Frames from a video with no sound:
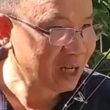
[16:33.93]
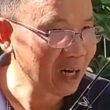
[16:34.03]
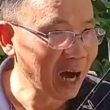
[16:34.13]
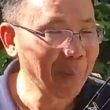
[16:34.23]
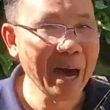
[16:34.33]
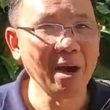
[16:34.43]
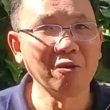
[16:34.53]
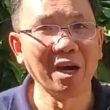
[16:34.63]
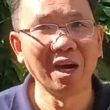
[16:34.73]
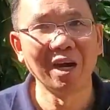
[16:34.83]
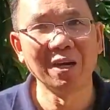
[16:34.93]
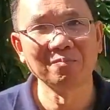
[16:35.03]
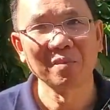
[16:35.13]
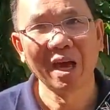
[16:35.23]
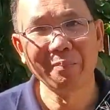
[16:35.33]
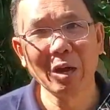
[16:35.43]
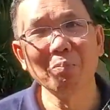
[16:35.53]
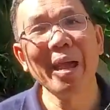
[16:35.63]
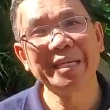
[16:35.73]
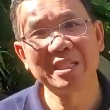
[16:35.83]
about
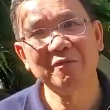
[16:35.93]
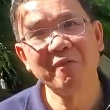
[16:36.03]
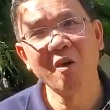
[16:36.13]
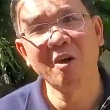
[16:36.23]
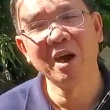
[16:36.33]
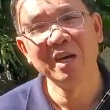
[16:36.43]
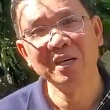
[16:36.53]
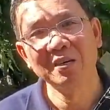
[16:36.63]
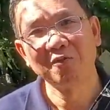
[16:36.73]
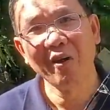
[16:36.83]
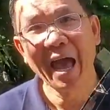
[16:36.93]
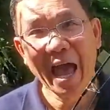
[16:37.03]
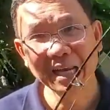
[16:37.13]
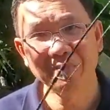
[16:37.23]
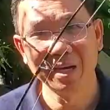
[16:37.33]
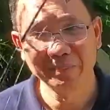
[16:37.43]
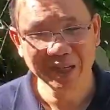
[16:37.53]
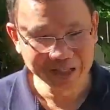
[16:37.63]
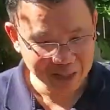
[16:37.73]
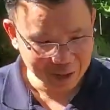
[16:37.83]
bait for halibut,
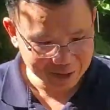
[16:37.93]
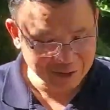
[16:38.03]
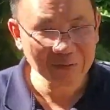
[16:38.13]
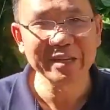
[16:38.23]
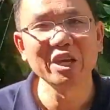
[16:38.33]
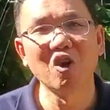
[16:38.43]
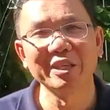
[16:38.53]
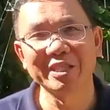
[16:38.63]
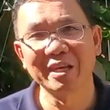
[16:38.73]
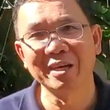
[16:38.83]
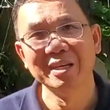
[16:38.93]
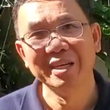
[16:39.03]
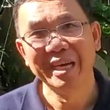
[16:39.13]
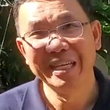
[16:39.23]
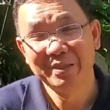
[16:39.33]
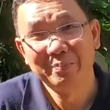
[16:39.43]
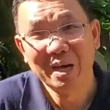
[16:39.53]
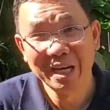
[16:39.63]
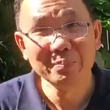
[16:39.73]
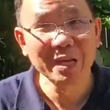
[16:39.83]
because this video is a
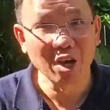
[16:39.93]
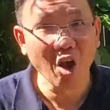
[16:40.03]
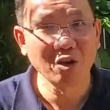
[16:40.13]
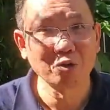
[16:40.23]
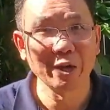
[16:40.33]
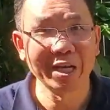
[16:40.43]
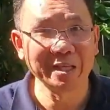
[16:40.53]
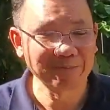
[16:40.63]
little bit long already.